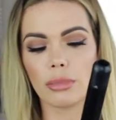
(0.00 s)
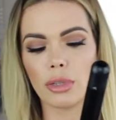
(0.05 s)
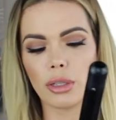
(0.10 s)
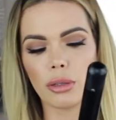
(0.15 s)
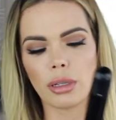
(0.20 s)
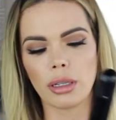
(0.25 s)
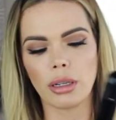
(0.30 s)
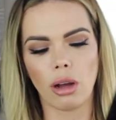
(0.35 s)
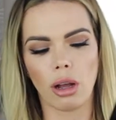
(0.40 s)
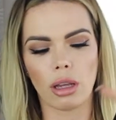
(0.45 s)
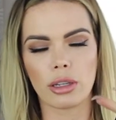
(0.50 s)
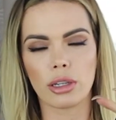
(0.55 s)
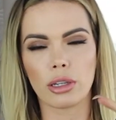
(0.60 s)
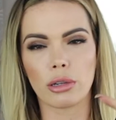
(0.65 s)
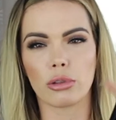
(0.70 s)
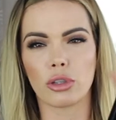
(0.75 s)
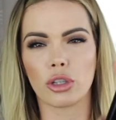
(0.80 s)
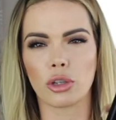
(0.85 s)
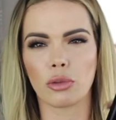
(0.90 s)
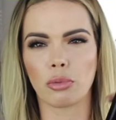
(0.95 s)
You can
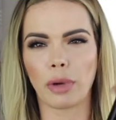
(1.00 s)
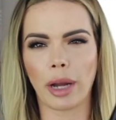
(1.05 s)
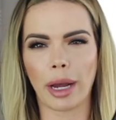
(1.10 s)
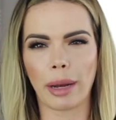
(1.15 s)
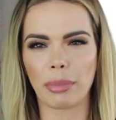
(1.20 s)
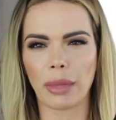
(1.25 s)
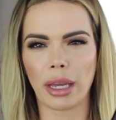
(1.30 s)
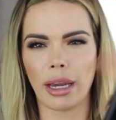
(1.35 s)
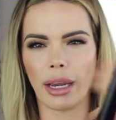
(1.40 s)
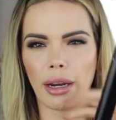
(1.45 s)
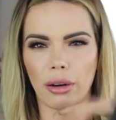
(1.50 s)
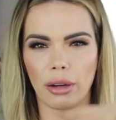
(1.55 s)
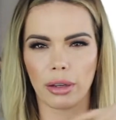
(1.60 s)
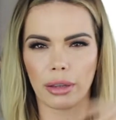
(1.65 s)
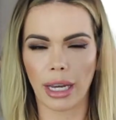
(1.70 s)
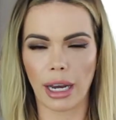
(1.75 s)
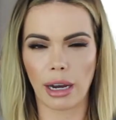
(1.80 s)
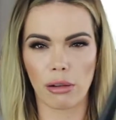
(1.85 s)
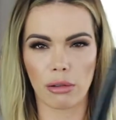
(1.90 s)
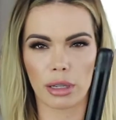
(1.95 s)
also just wrap the hair on
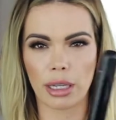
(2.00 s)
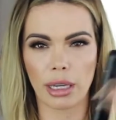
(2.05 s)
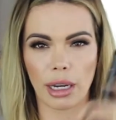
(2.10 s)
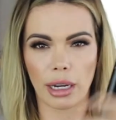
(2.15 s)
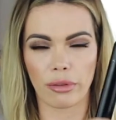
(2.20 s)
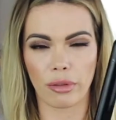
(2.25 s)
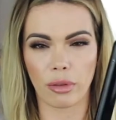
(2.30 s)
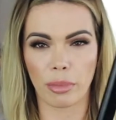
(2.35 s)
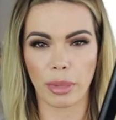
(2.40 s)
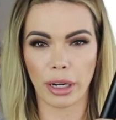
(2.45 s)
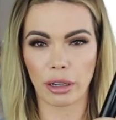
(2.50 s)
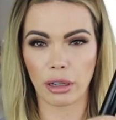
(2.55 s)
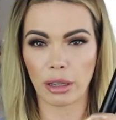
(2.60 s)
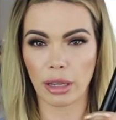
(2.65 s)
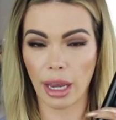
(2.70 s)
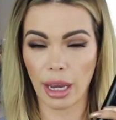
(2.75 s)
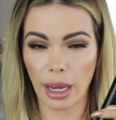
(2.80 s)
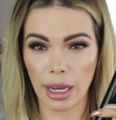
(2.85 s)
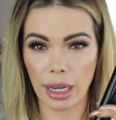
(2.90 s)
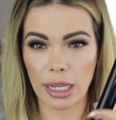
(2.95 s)
the outside of a barrel
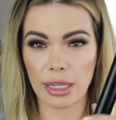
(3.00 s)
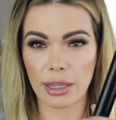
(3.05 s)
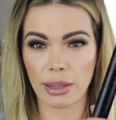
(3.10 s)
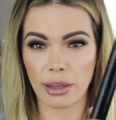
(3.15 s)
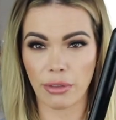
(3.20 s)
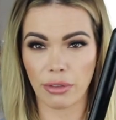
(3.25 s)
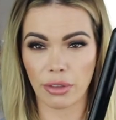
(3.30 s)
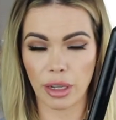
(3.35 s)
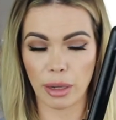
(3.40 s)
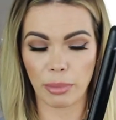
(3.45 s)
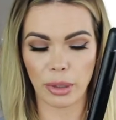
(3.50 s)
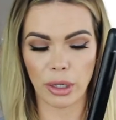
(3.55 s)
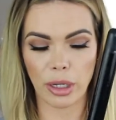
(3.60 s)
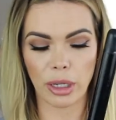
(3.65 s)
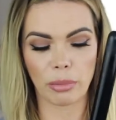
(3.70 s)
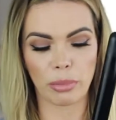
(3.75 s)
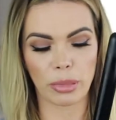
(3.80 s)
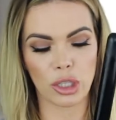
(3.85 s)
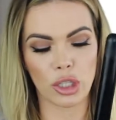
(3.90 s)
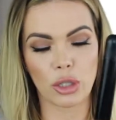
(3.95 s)
that has the
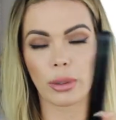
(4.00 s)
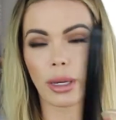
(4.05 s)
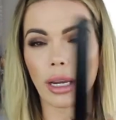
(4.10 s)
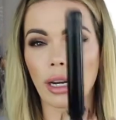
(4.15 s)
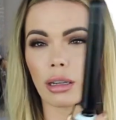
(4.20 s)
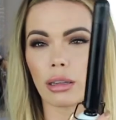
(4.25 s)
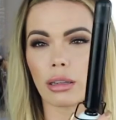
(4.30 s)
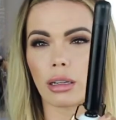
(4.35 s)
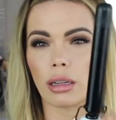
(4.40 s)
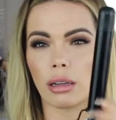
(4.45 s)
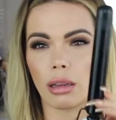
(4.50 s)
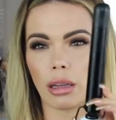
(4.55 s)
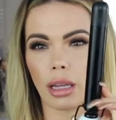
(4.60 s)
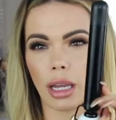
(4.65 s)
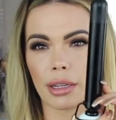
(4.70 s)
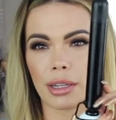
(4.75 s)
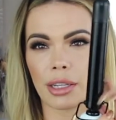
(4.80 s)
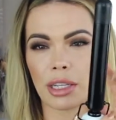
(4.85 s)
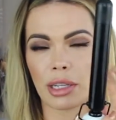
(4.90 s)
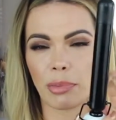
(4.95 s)
flipper, but you get a little
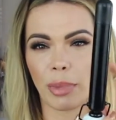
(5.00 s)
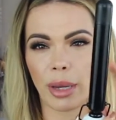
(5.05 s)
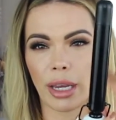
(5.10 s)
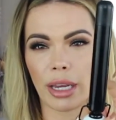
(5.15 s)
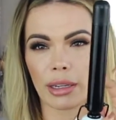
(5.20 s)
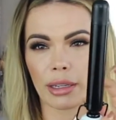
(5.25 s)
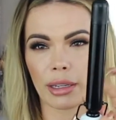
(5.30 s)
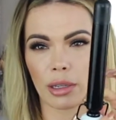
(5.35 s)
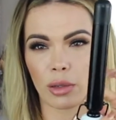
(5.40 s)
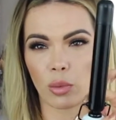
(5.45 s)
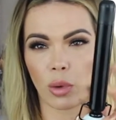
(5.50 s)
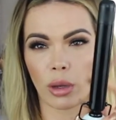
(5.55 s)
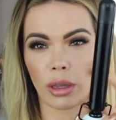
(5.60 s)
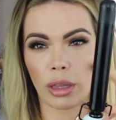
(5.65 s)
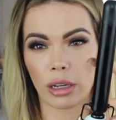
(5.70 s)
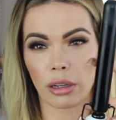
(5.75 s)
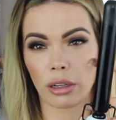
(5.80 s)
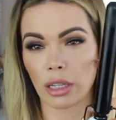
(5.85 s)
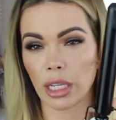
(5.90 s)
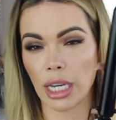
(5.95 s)
less space as one
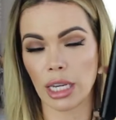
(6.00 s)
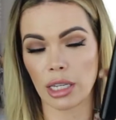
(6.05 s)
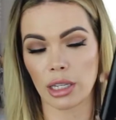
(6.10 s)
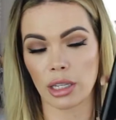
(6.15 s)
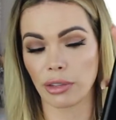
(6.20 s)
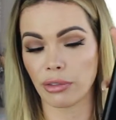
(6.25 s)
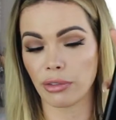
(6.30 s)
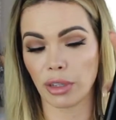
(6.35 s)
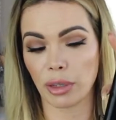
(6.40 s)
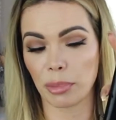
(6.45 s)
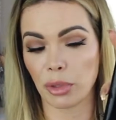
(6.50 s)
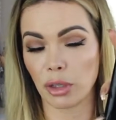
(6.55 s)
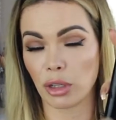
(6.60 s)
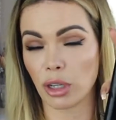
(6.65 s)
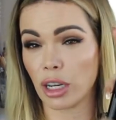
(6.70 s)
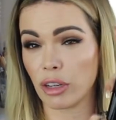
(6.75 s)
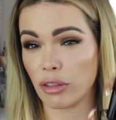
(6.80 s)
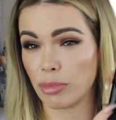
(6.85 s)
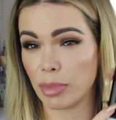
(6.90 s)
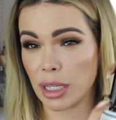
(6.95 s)
that already has the flipper
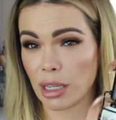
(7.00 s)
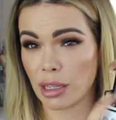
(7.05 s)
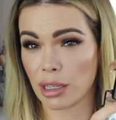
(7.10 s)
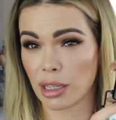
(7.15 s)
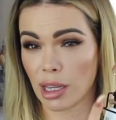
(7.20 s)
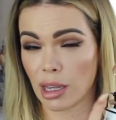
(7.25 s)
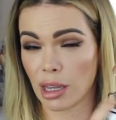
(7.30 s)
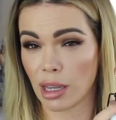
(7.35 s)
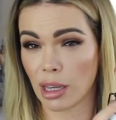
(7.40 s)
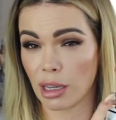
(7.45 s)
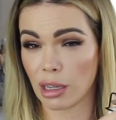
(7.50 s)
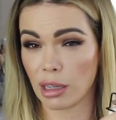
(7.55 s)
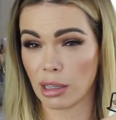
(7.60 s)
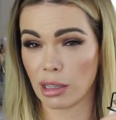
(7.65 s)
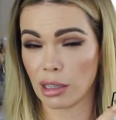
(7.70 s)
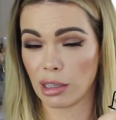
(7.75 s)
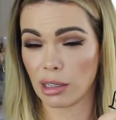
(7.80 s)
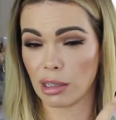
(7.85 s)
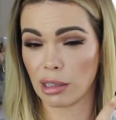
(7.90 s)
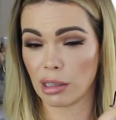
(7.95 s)
off because of the
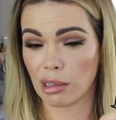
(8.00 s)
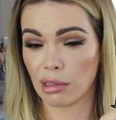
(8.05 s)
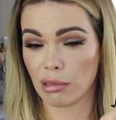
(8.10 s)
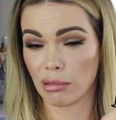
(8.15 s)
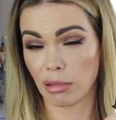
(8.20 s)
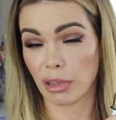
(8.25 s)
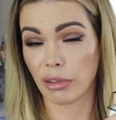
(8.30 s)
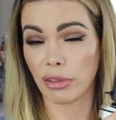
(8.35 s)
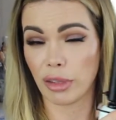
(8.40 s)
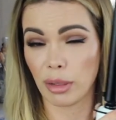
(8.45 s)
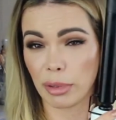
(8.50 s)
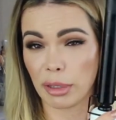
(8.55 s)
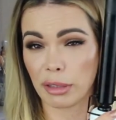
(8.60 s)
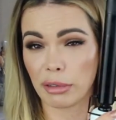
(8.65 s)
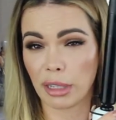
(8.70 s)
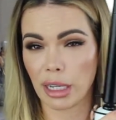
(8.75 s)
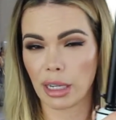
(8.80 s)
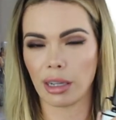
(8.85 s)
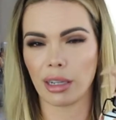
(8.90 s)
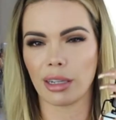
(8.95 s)
flipper
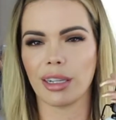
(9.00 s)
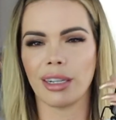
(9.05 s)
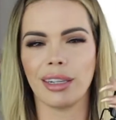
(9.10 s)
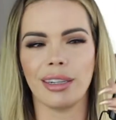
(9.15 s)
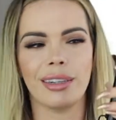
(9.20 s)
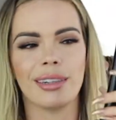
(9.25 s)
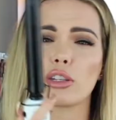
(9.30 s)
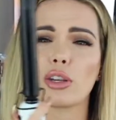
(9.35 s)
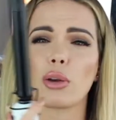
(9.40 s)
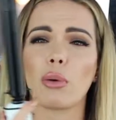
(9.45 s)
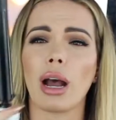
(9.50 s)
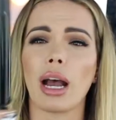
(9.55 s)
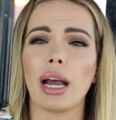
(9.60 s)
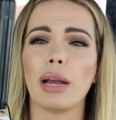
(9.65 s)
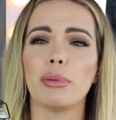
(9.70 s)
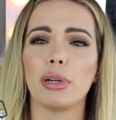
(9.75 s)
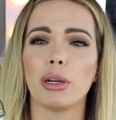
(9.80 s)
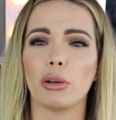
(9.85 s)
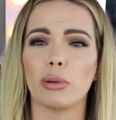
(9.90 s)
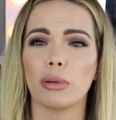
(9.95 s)
right here. So I
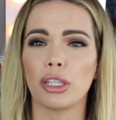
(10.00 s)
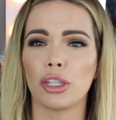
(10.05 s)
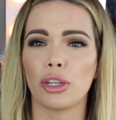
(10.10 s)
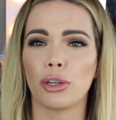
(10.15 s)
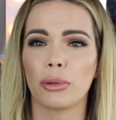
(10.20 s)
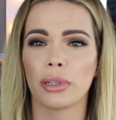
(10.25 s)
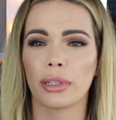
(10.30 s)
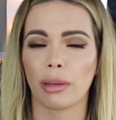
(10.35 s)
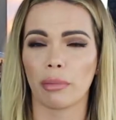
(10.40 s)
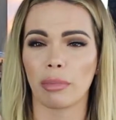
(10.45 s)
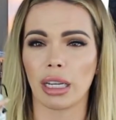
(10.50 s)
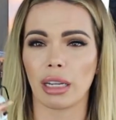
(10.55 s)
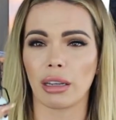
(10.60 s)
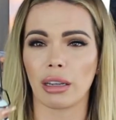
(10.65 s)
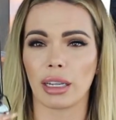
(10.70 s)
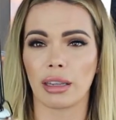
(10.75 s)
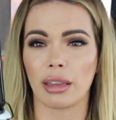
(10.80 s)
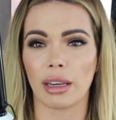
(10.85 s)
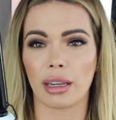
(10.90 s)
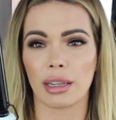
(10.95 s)
would always use something
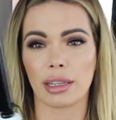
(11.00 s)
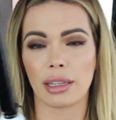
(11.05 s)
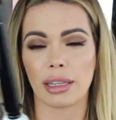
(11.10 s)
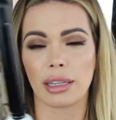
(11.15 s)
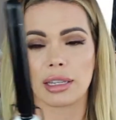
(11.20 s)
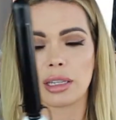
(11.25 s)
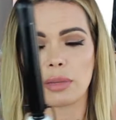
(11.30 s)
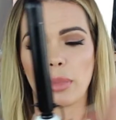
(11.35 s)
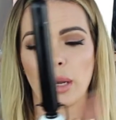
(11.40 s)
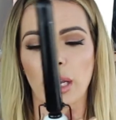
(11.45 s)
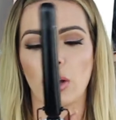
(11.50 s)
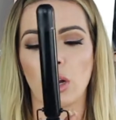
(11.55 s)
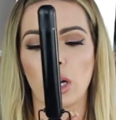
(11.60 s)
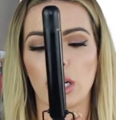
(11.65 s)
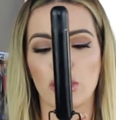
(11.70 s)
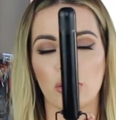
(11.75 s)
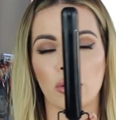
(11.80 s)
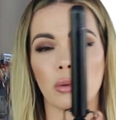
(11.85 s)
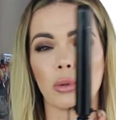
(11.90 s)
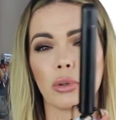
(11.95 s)
like this. This is by
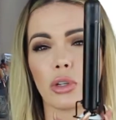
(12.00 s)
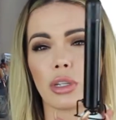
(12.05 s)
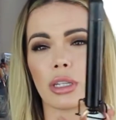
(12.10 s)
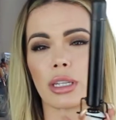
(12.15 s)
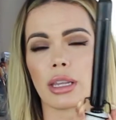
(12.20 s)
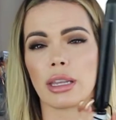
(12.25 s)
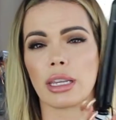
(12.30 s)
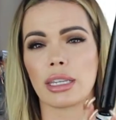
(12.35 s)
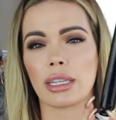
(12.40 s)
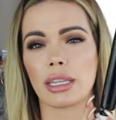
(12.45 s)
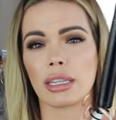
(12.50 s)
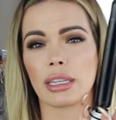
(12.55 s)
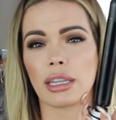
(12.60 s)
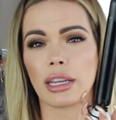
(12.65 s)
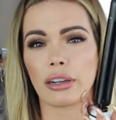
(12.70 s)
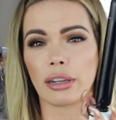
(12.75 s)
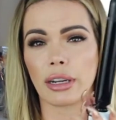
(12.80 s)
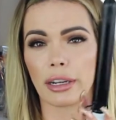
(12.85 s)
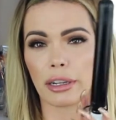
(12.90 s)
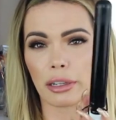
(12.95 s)
Hot Tools. This is
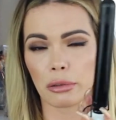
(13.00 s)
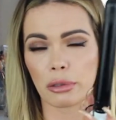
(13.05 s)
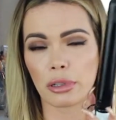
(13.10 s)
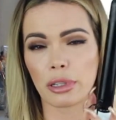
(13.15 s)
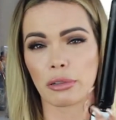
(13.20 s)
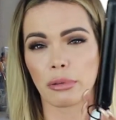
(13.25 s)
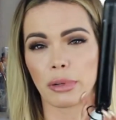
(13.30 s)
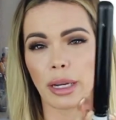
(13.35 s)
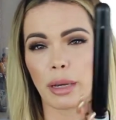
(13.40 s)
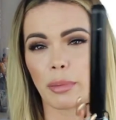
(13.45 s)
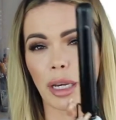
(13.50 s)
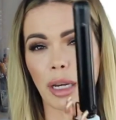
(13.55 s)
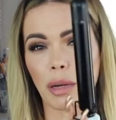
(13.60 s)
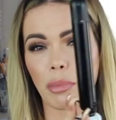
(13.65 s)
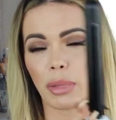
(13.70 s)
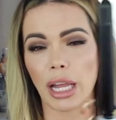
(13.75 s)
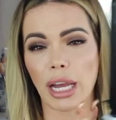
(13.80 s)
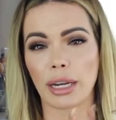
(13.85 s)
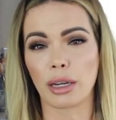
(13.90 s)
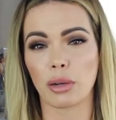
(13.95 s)
their nano ceramic
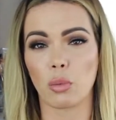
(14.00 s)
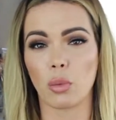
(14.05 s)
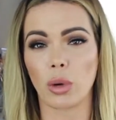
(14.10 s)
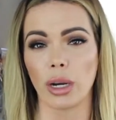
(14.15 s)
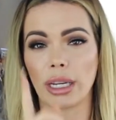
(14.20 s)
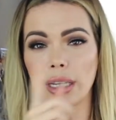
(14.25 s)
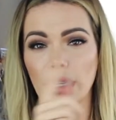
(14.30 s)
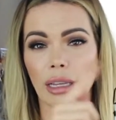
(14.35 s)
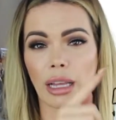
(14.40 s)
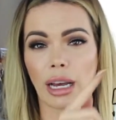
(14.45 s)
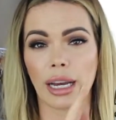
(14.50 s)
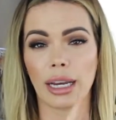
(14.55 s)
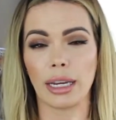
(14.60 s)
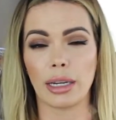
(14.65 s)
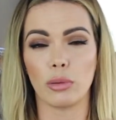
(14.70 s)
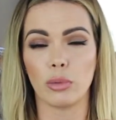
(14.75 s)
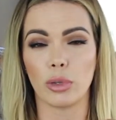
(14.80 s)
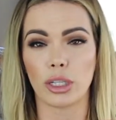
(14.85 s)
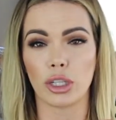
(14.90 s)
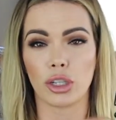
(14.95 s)
black and white
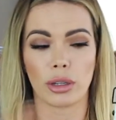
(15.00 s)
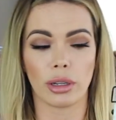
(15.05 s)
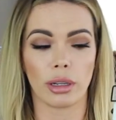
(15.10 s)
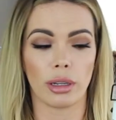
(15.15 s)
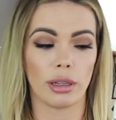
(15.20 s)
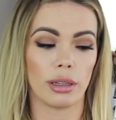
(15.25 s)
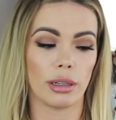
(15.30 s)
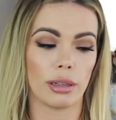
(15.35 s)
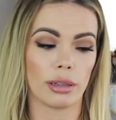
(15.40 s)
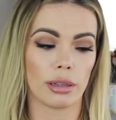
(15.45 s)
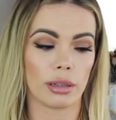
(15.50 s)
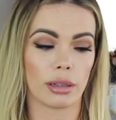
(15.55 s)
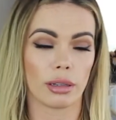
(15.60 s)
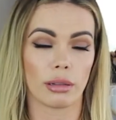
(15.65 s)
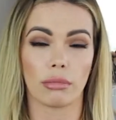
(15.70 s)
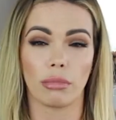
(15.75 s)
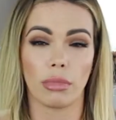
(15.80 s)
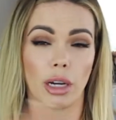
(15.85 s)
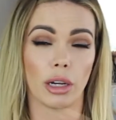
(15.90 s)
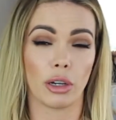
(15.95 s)
line, which is
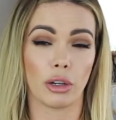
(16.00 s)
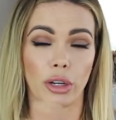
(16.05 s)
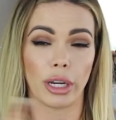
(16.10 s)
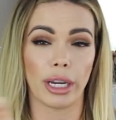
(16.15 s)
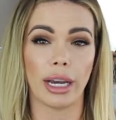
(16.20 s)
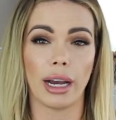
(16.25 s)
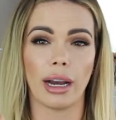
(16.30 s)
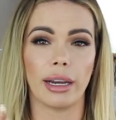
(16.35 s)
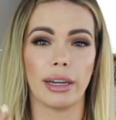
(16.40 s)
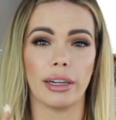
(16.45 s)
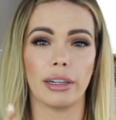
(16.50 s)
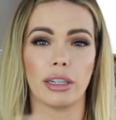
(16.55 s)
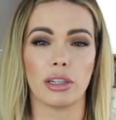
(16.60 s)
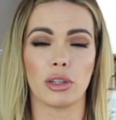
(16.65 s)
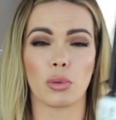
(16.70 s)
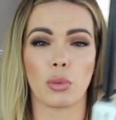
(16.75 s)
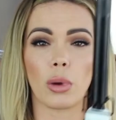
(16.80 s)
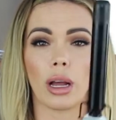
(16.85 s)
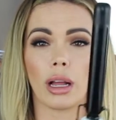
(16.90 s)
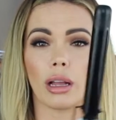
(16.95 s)
a great iron
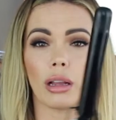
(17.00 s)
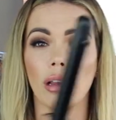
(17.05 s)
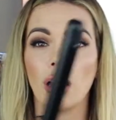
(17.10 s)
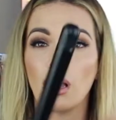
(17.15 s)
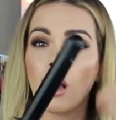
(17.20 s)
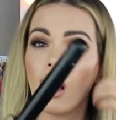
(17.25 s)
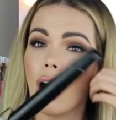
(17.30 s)
as well.